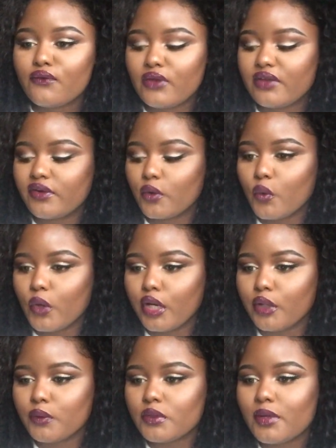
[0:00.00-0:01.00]
Favorite
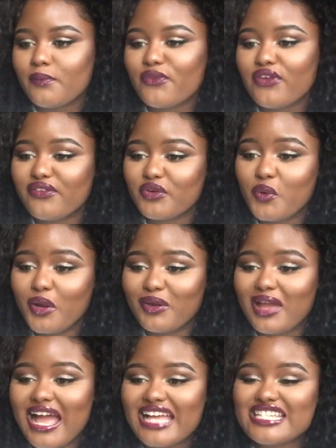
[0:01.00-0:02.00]
quote. Favorite
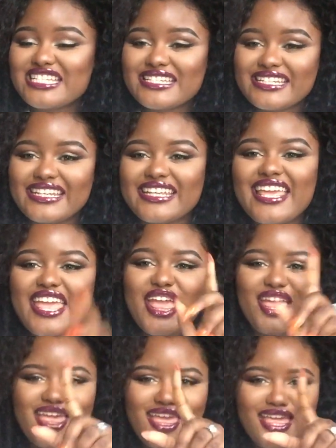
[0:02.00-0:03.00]
quote. I actually
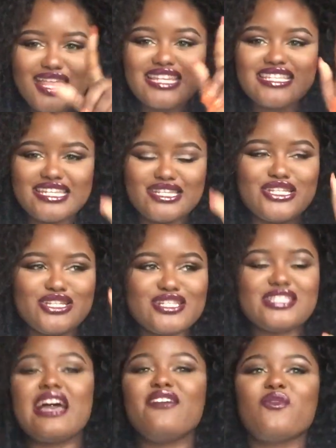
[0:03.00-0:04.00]
didn't
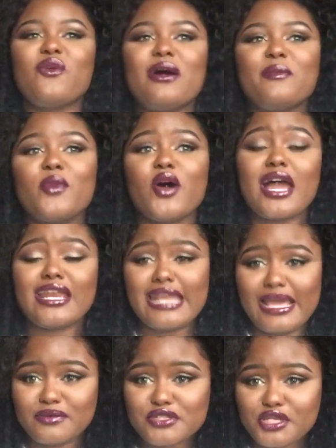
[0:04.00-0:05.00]
used to have one, but I
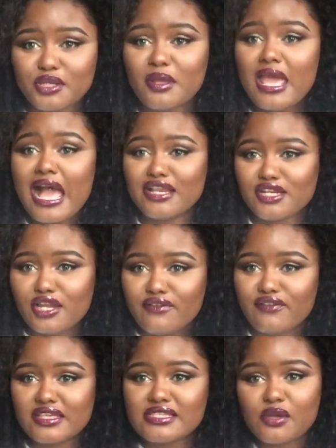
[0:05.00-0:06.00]
now do. I don't know
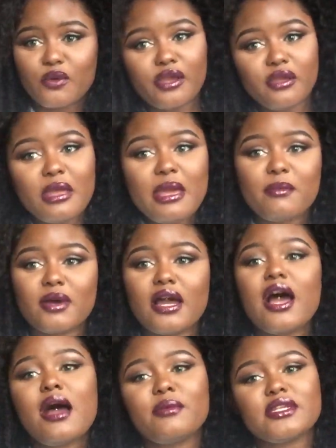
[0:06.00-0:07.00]
if it is a quote, but
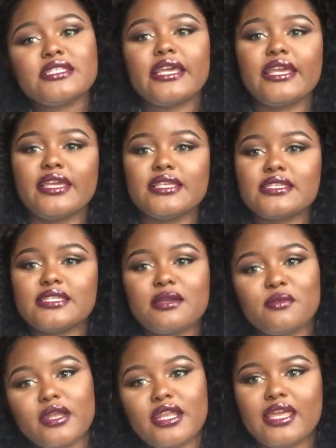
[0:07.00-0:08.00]
I'm gonna say it is, and
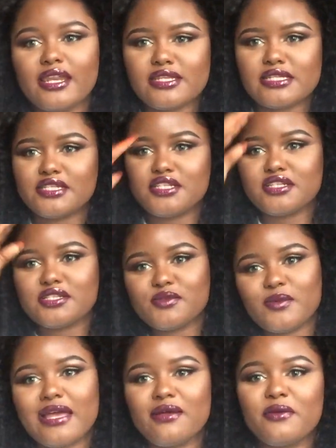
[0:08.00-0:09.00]
I'm gonna get it tattooed
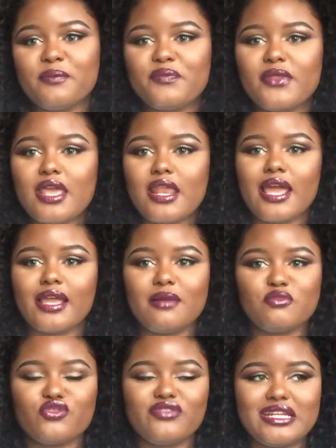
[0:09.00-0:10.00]
as well. Like,
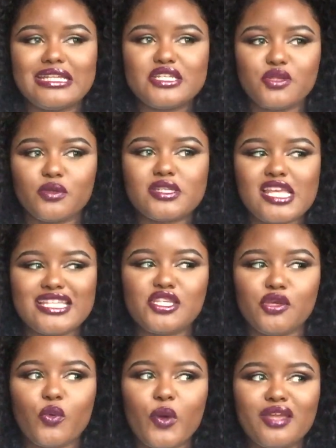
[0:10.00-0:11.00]
I'm not really into
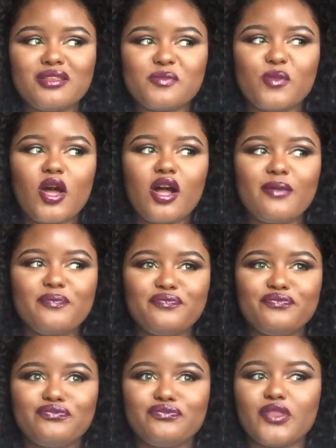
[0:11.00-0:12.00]
tattoo quotes, but
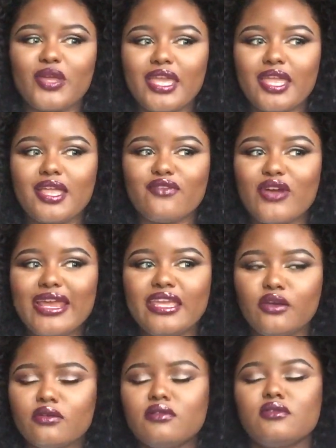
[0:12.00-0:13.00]
like
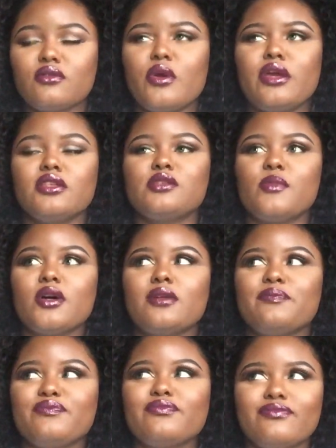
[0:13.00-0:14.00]
writing quotes,
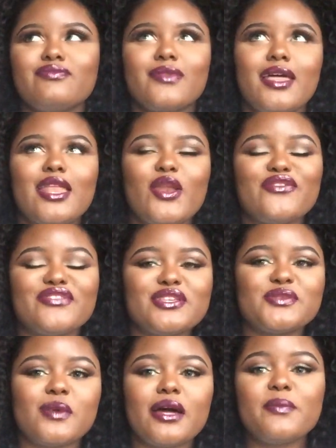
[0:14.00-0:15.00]
but I love
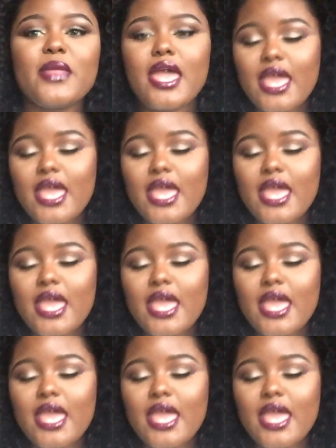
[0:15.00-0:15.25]
this one.